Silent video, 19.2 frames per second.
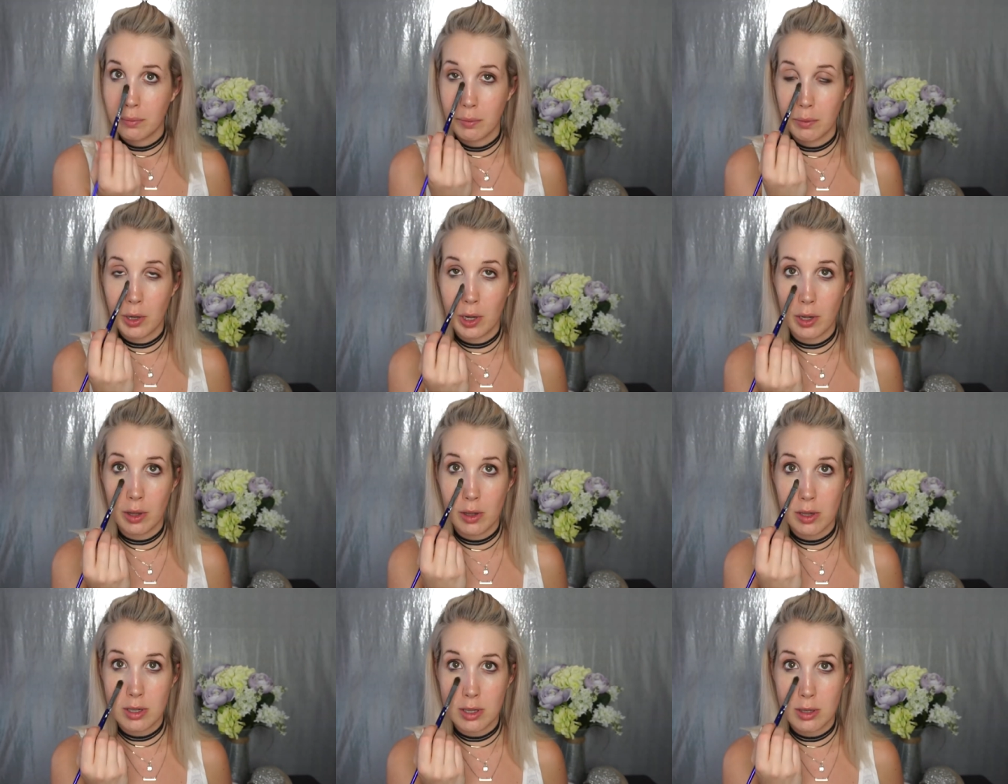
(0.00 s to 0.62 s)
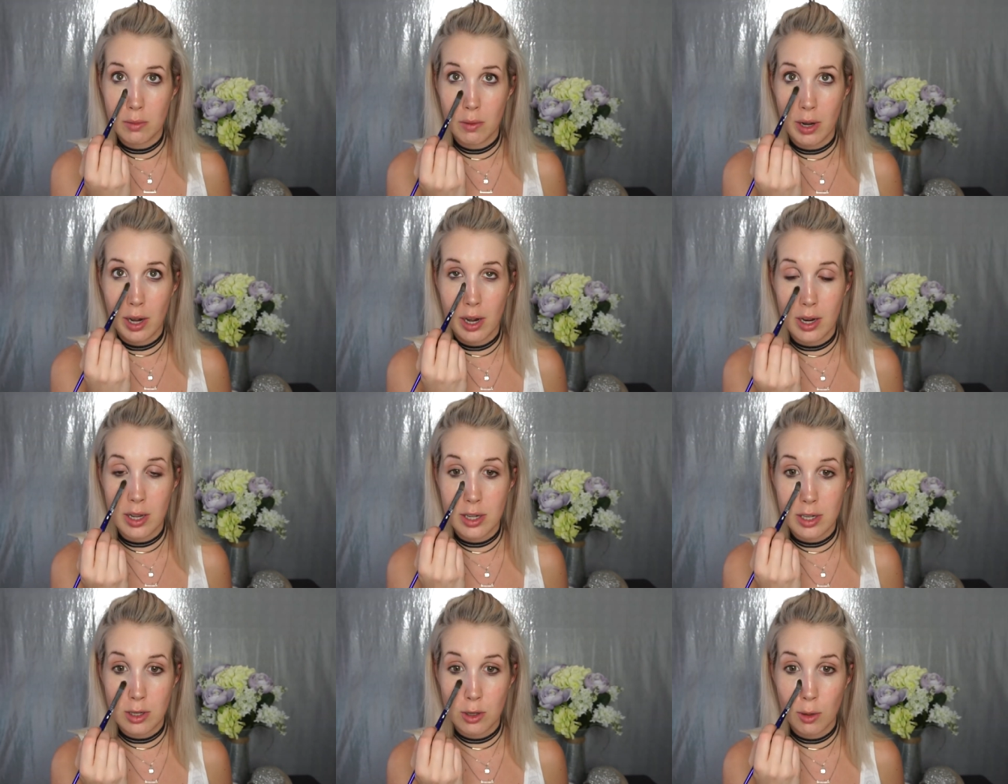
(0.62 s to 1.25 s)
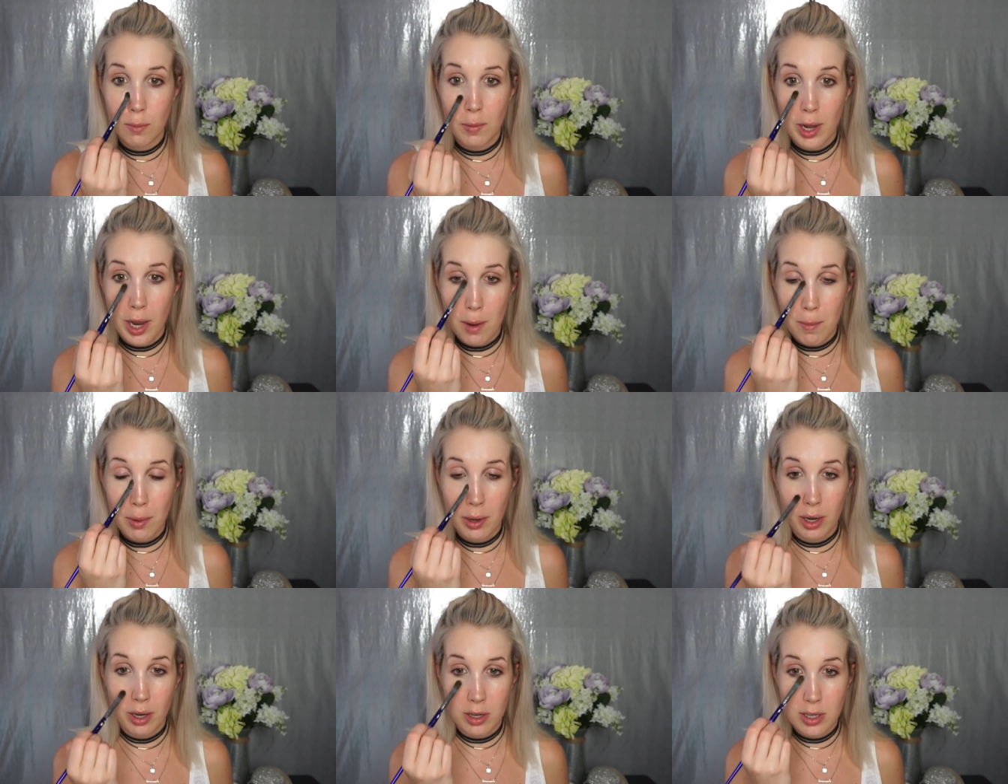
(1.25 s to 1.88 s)
Well, this is what it is. Normally I
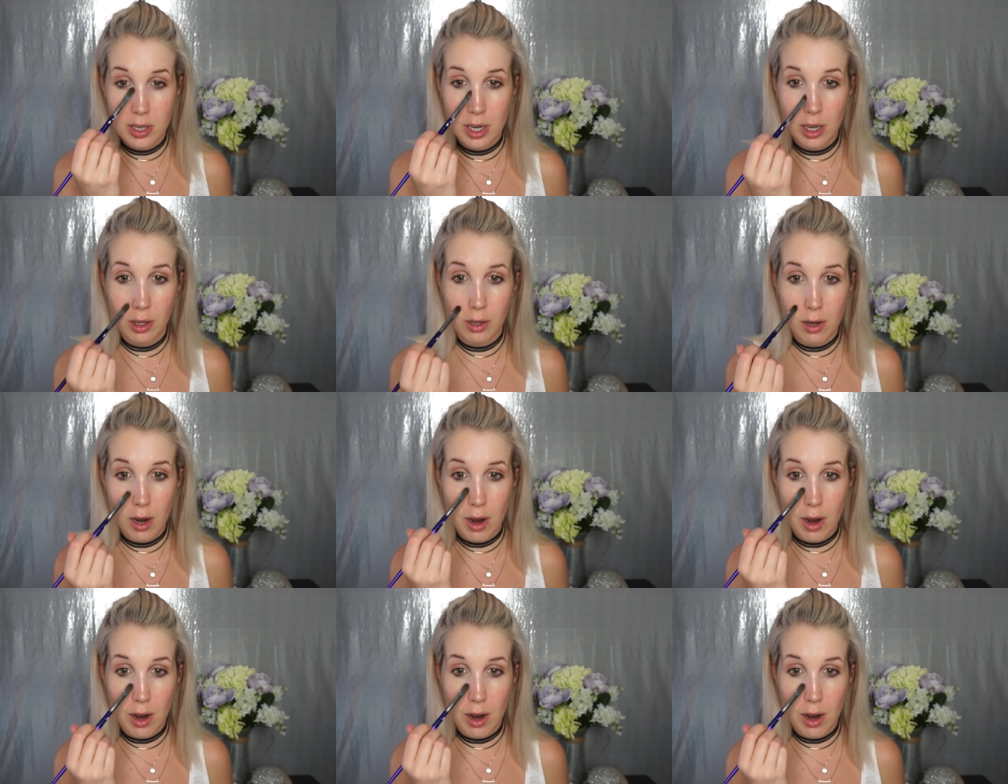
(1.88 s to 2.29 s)
put concealer